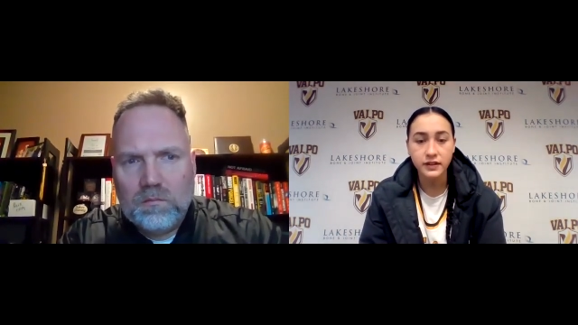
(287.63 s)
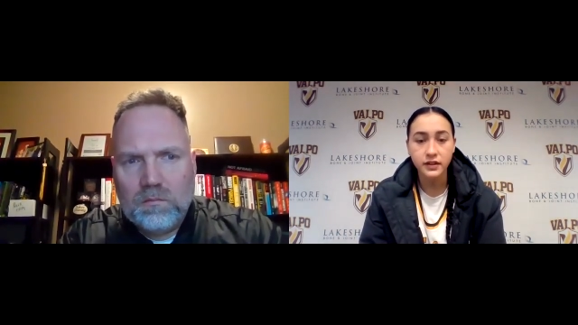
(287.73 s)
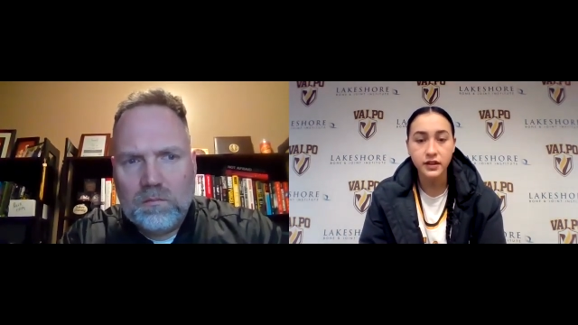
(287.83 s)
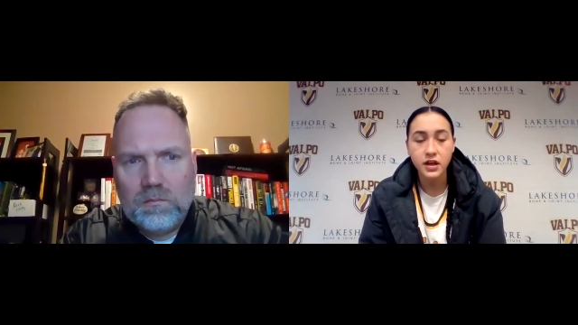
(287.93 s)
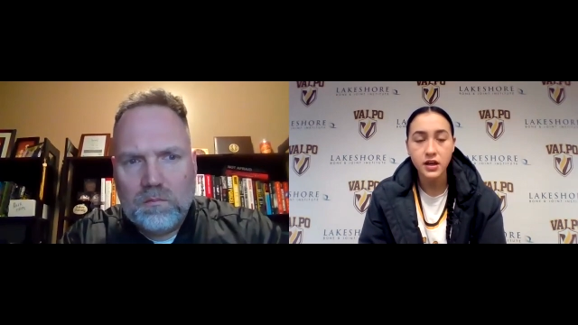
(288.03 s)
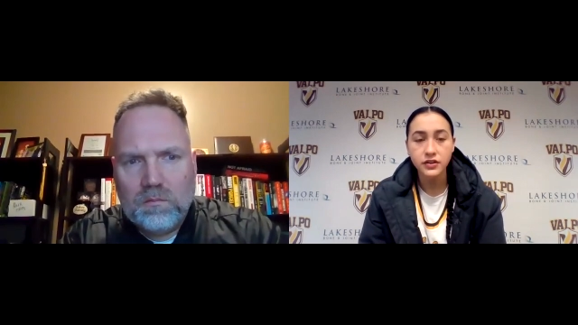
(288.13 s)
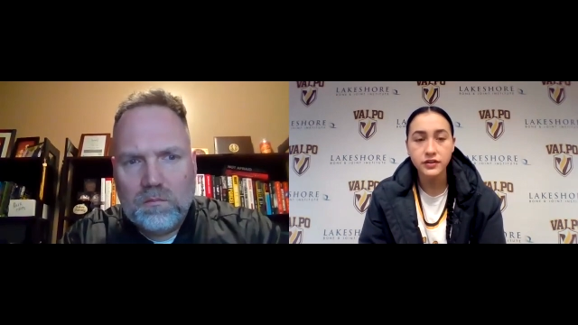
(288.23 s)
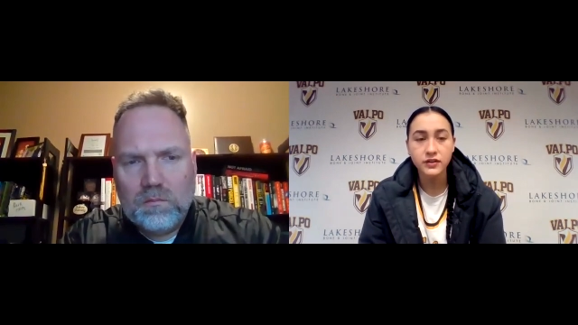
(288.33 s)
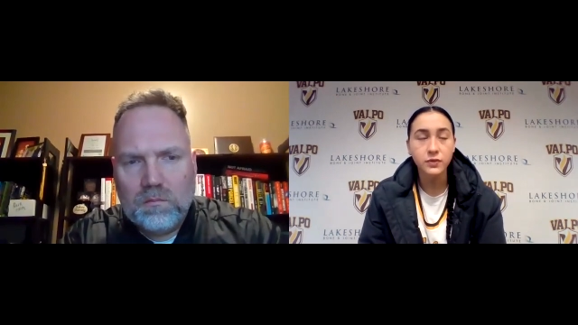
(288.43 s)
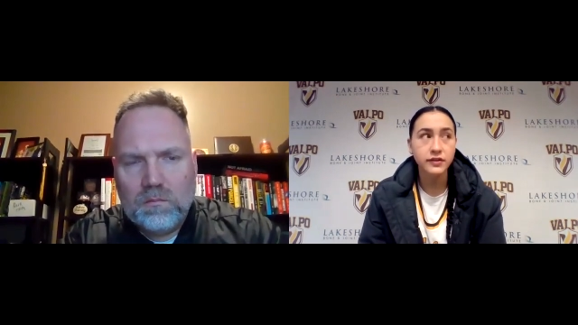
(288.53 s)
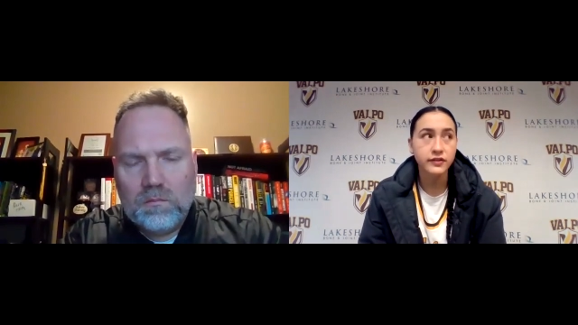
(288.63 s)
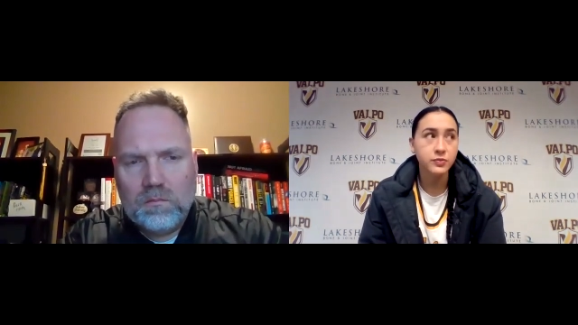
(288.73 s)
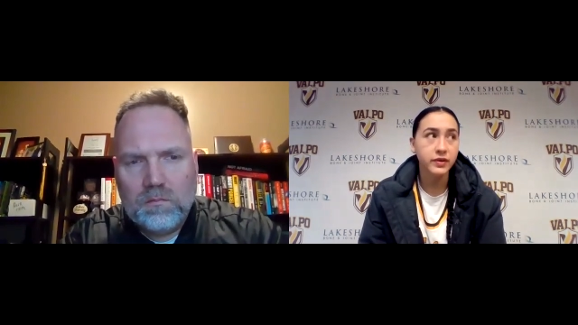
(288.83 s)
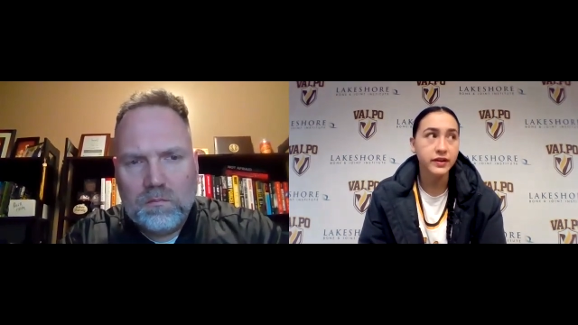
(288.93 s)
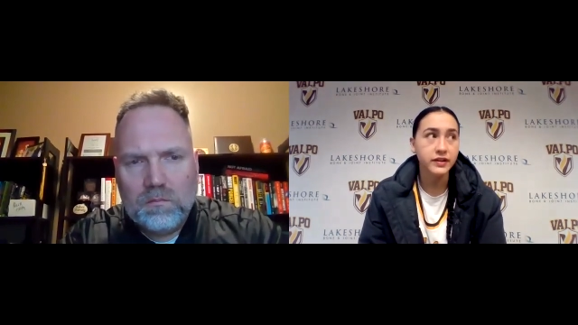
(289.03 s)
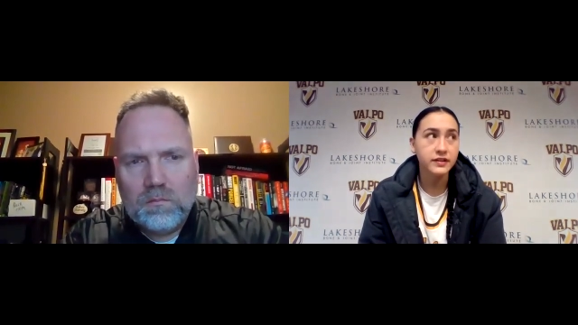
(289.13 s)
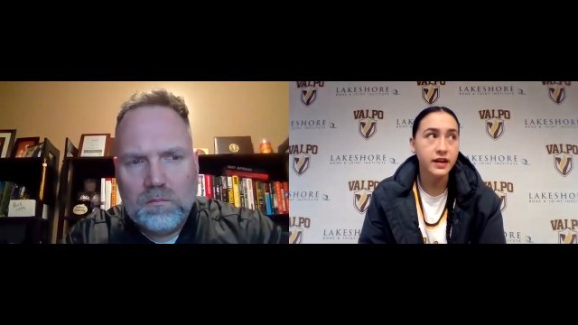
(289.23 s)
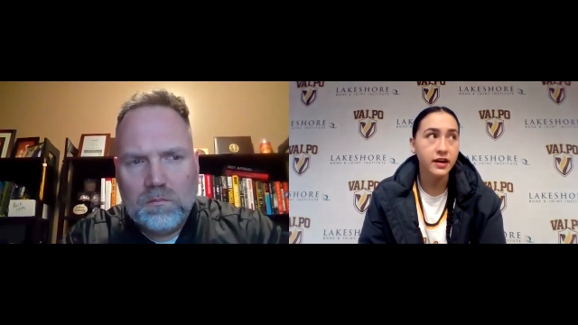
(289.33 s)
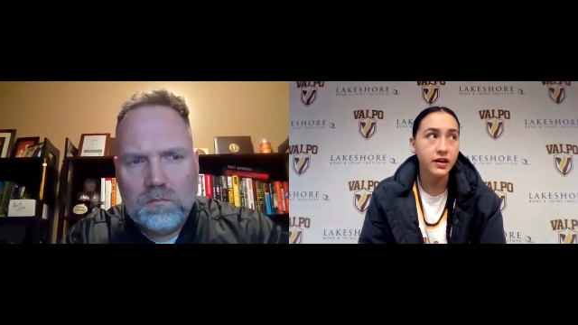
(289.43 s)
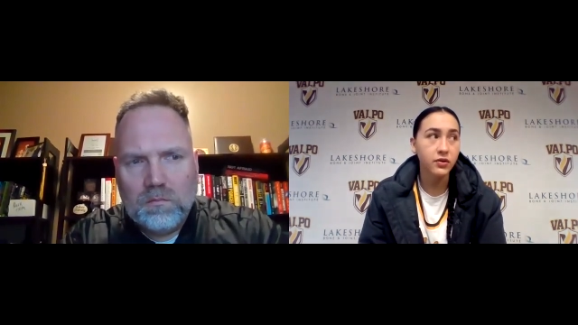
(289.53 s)
Speaker 1: And she's just one of those players
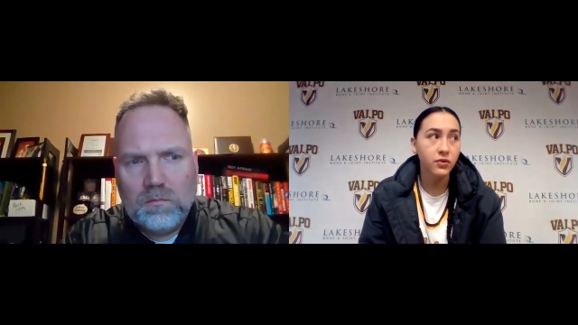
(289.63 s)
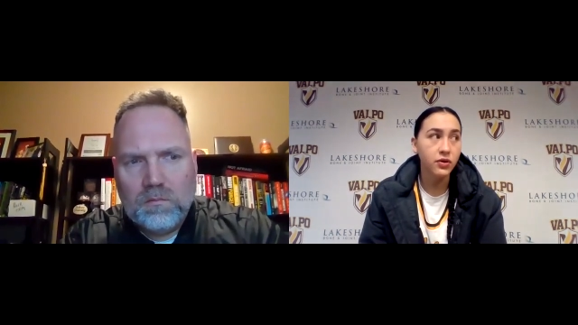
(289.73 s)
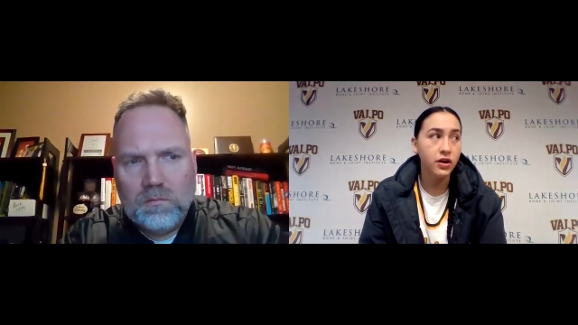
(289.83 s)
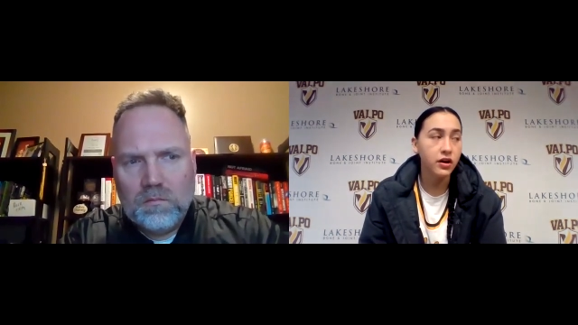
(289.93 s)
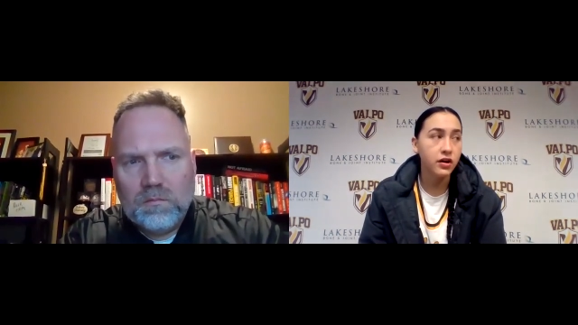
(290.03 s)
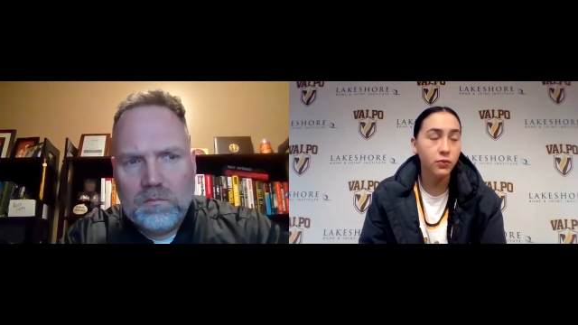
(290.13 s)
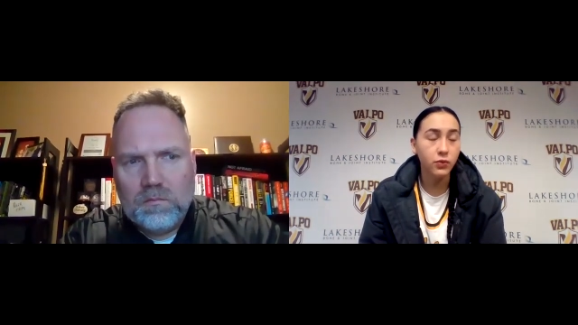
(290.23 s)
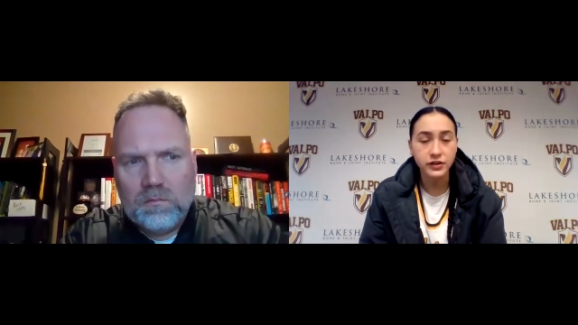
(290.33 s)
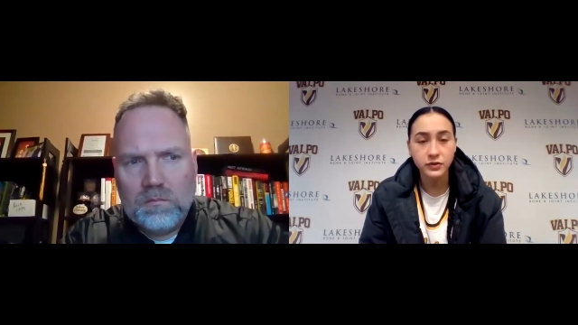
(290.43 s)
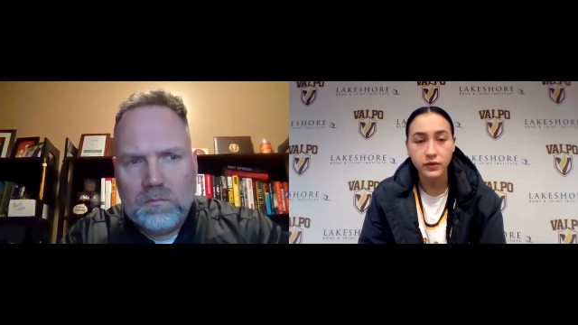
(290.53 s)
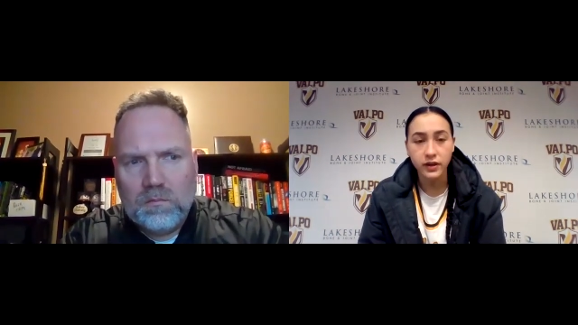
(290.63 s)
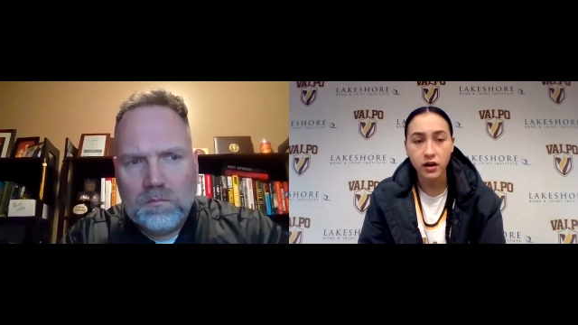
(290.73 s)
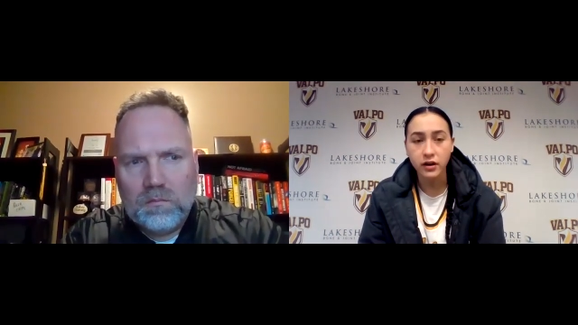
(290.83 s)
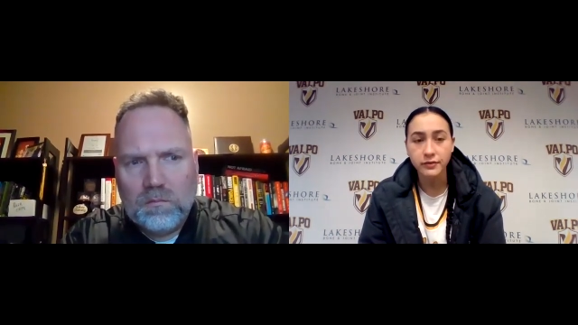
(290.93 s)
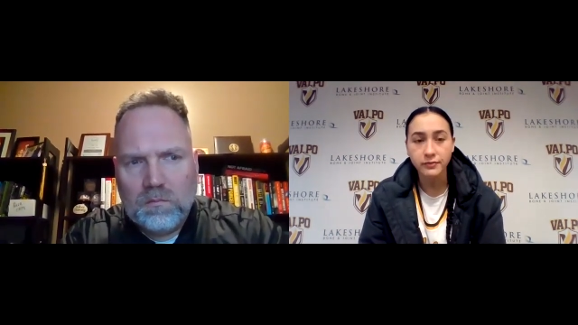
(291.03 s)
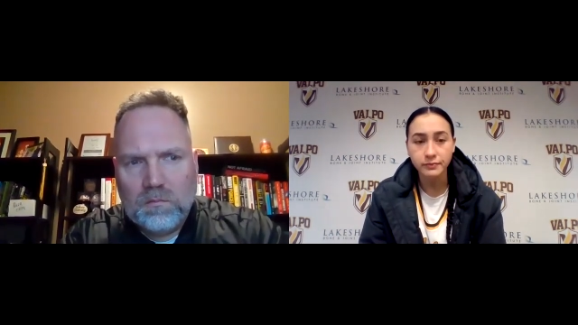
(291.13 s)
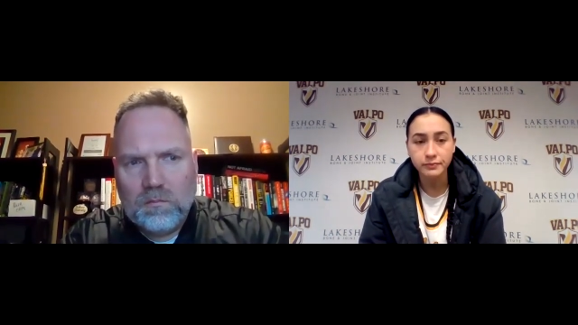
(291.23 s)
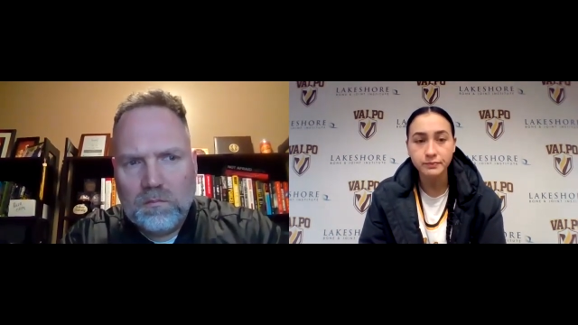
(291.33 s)
that uh, works really hard.